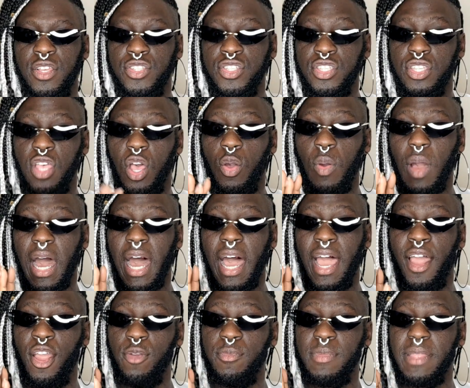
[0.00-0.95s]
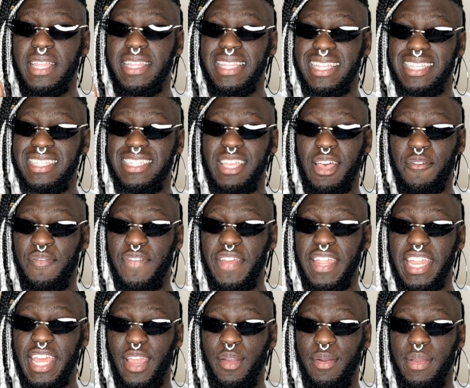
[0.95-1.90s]
So I hope that this
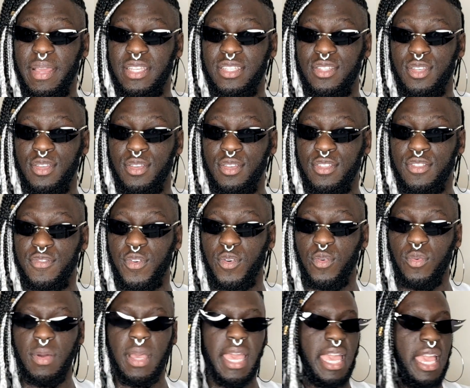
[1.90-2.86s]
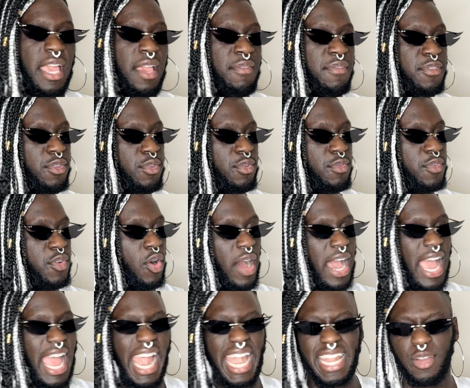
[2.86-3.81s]
video is useful. If you've
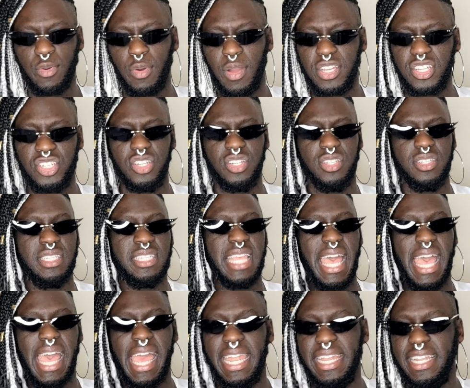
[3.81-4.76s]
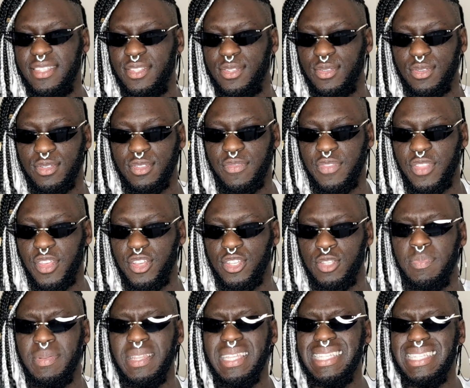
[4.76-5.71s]
got any questions, any sort of those,
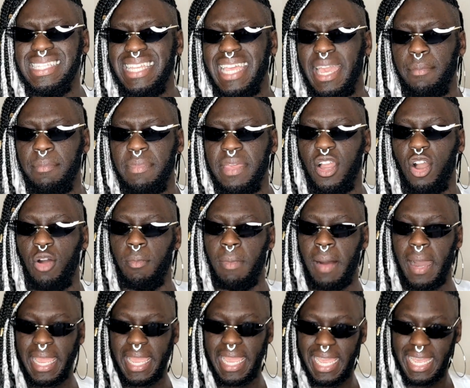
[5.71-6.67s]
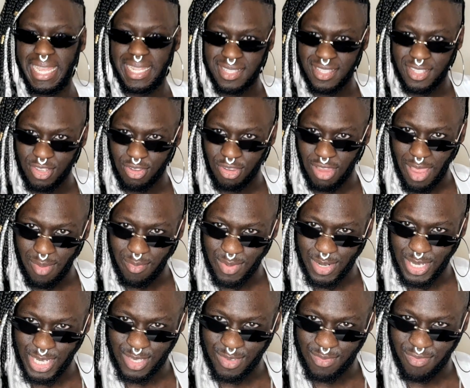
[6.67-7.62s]
please DM me on my Instagram,
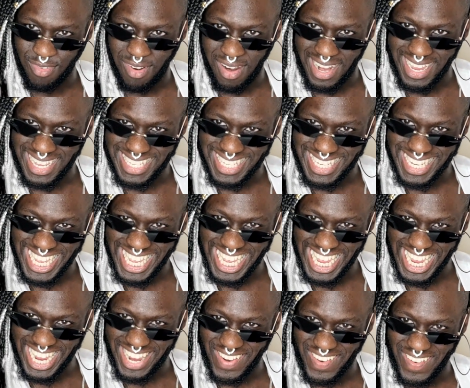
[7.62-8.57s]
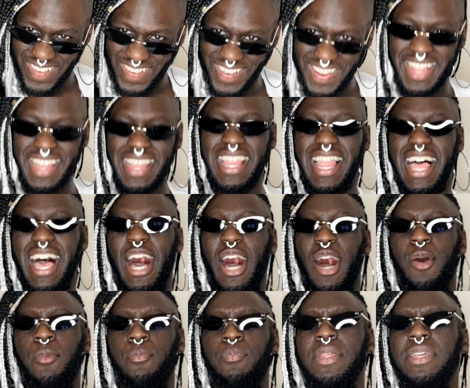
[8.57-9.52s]
which is right here.
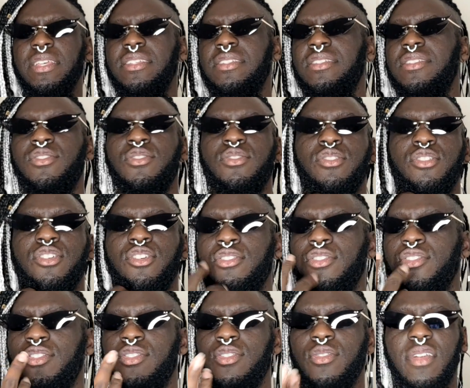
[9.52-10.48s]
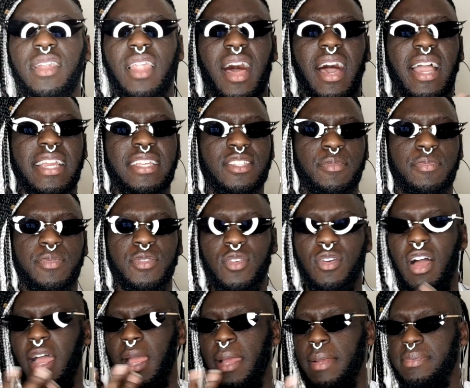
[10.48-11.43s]
Please do the usual like,
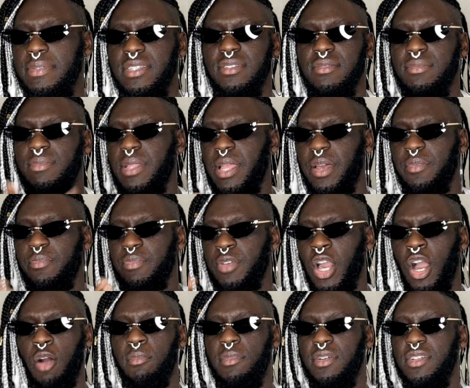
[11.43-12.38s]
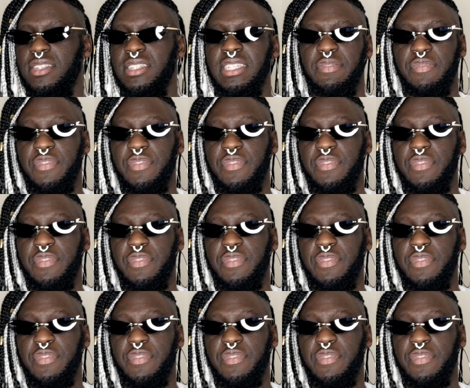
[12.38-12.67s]
subscribes, comments.